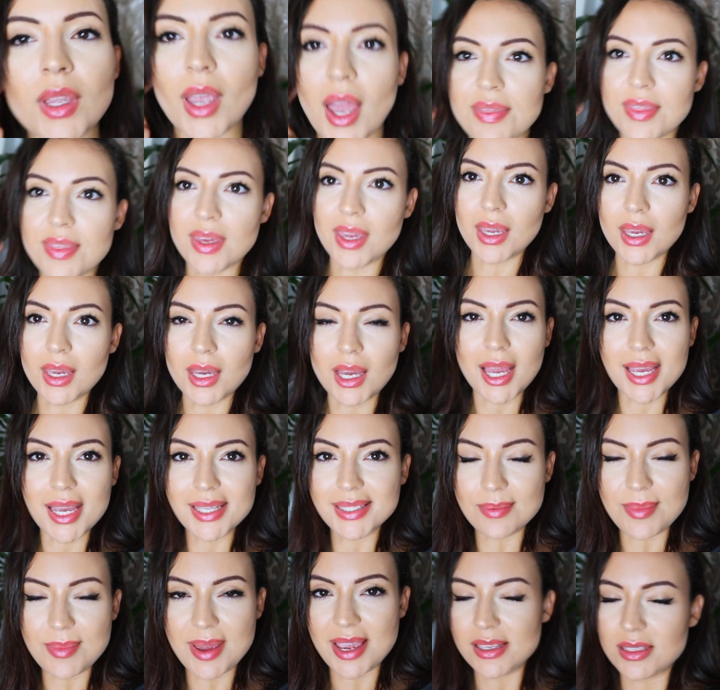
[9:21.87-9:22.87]
I think
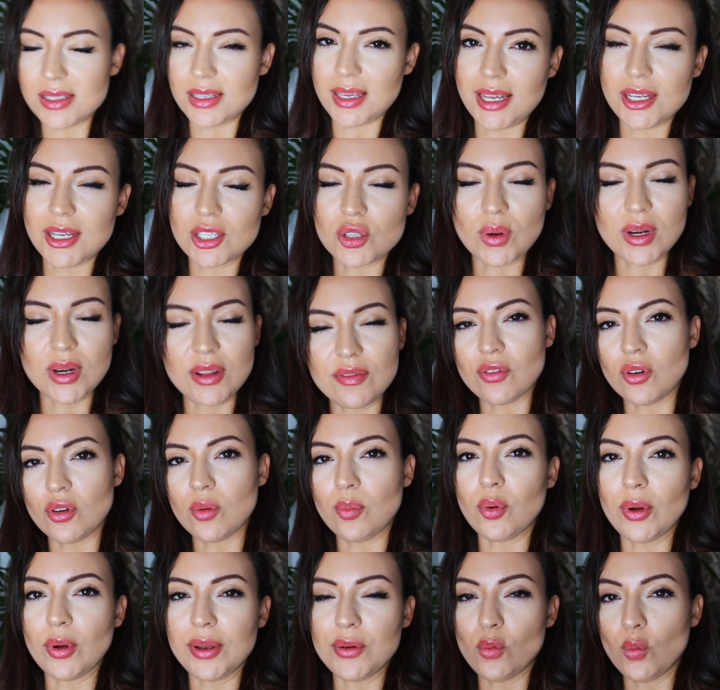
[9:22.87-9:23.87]
it's amazing,
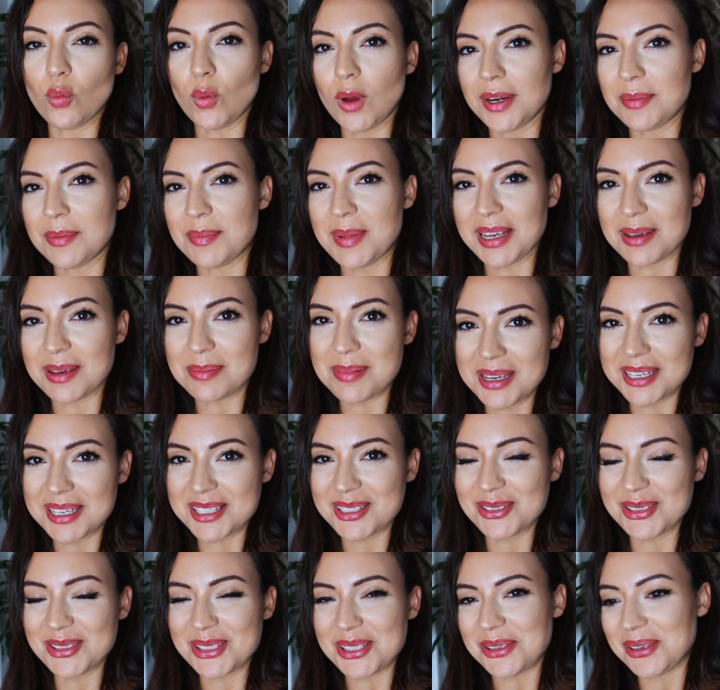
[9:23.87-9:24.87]
24.1
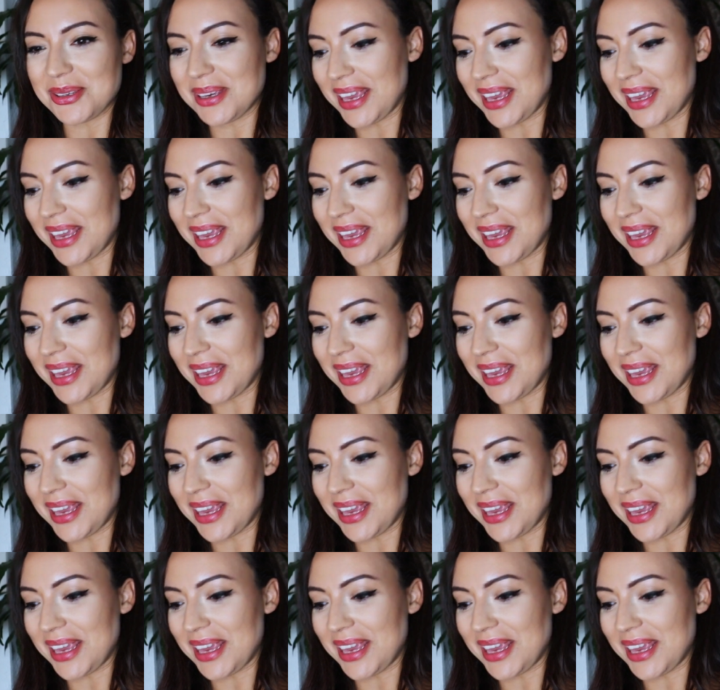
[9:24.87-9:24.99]
megapixels.